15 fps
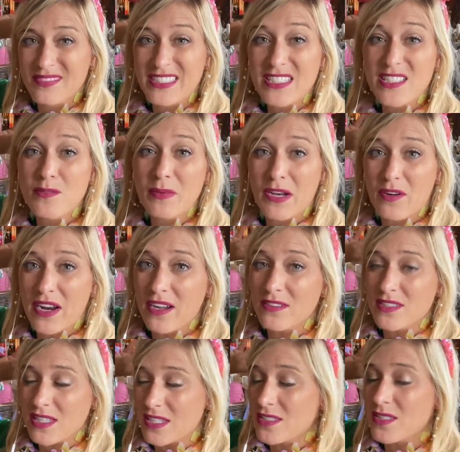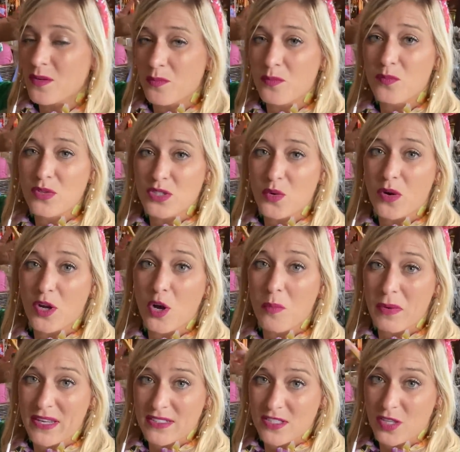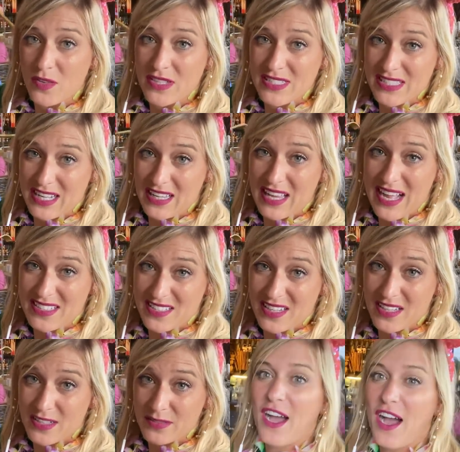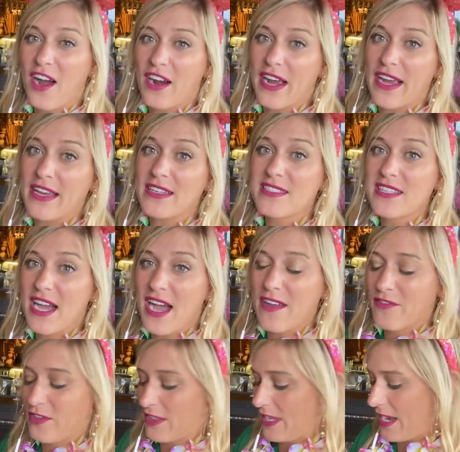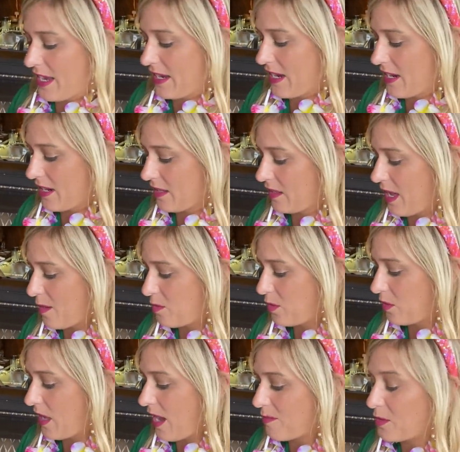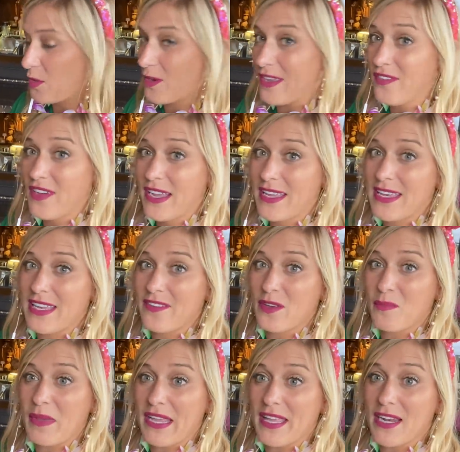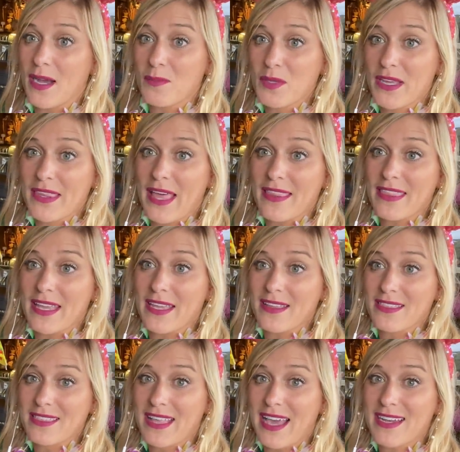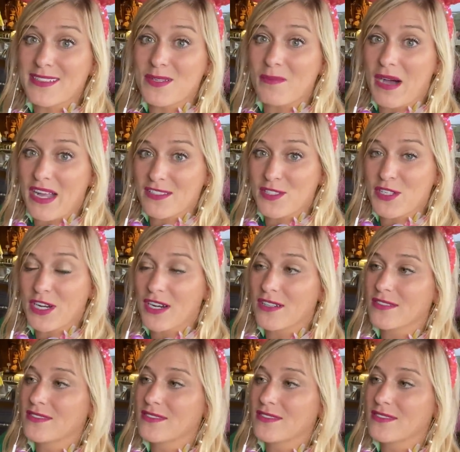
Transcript: this has been around since the resort opened, so this is a classic. All right, time for the iconic Lapu Lapu, if I can even pick it up. Look at that thing. That is a monster.